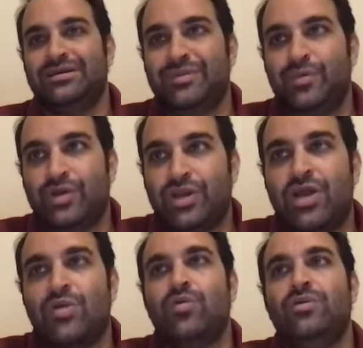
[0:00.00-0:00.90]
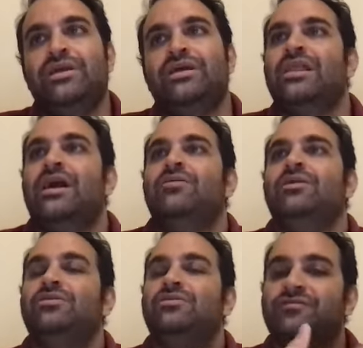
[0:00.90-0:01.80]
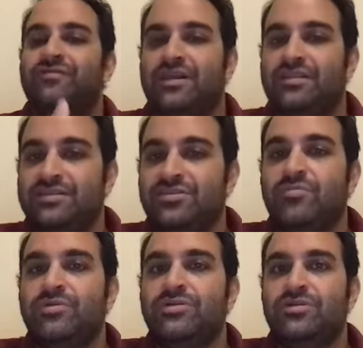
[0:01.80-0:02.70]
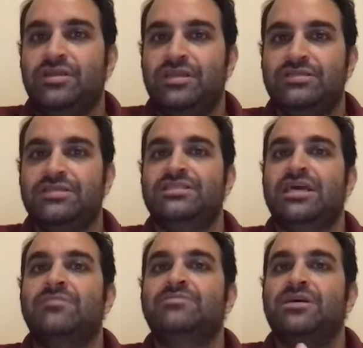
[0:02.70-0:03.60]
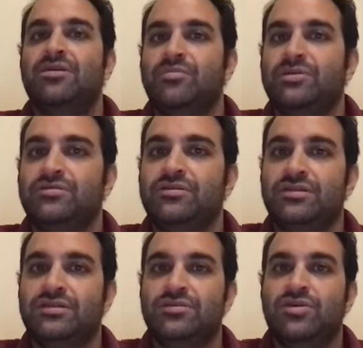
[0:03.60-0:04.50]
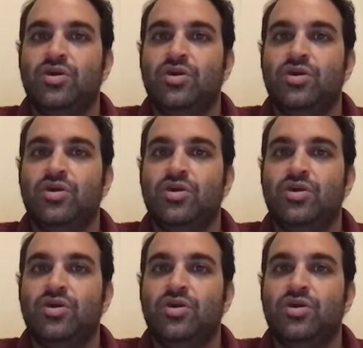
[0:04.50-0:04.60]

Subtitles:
we're not only allowing you to find these opportunities, these upside opportunities,